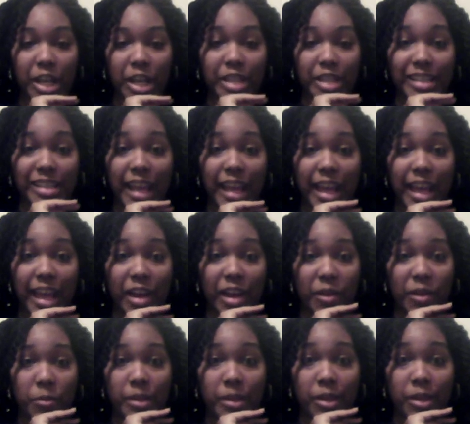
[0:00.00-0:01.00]

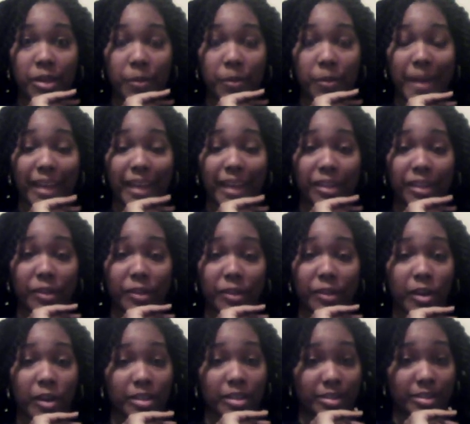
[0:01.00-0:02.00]
Now we go back
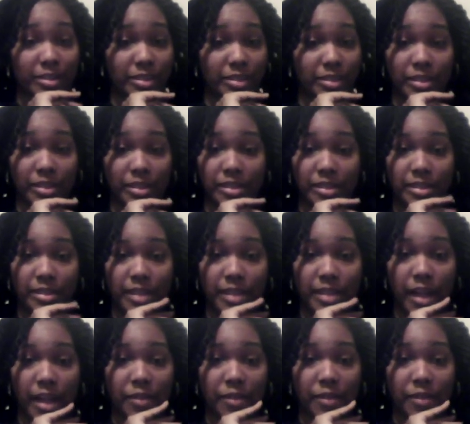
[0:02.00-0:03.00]
across this
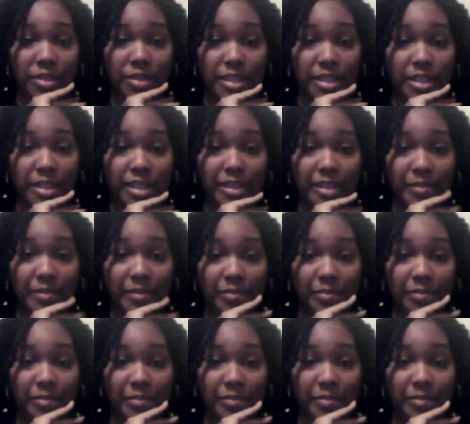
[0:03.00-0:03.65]
narrow sea,